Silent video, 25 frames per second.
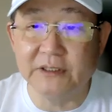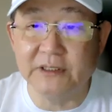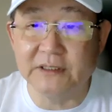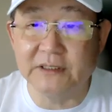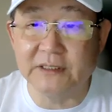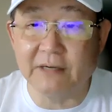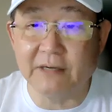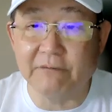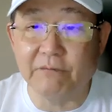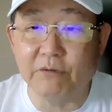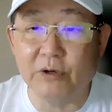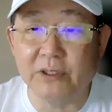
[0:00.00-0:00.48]
is
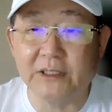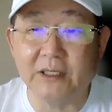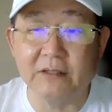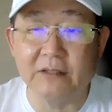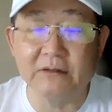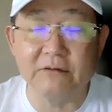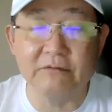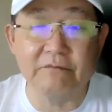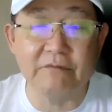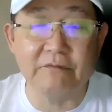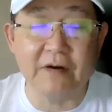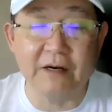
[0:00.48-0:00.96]
at
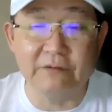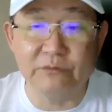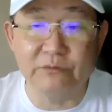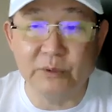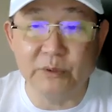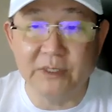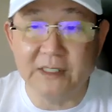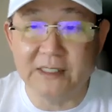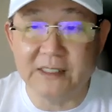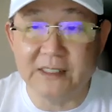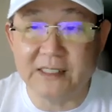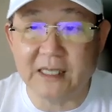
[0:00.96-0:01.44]

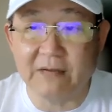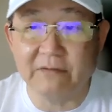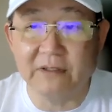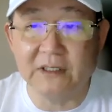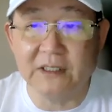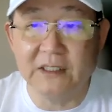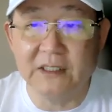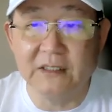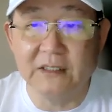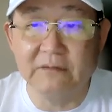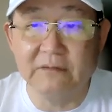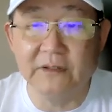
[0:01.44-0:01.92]

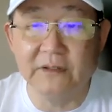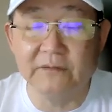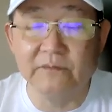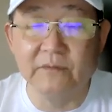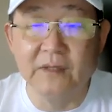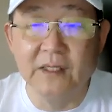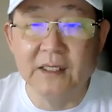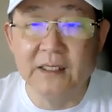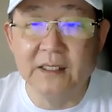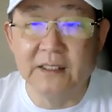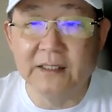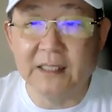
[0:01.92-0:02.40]
4,527 even.
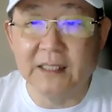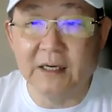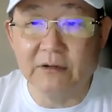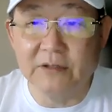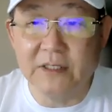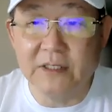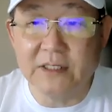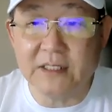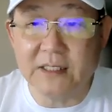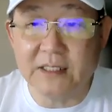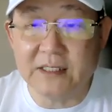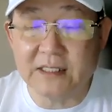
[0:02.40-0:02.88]
Now,
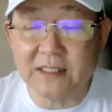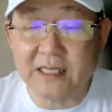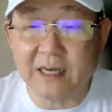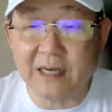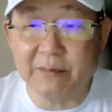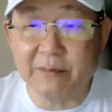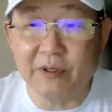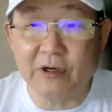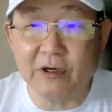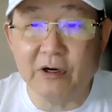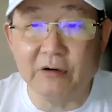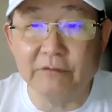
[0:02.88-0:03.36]
this is
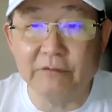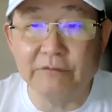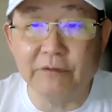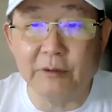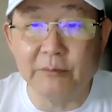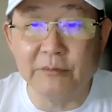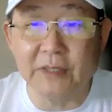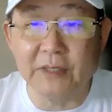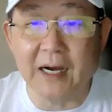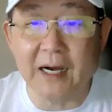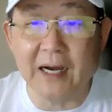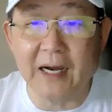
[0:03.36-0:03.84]
coming off
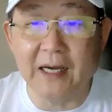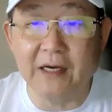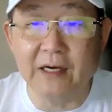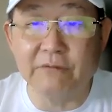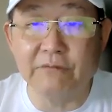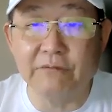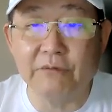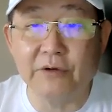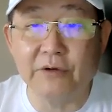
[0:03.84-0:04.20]
from the high of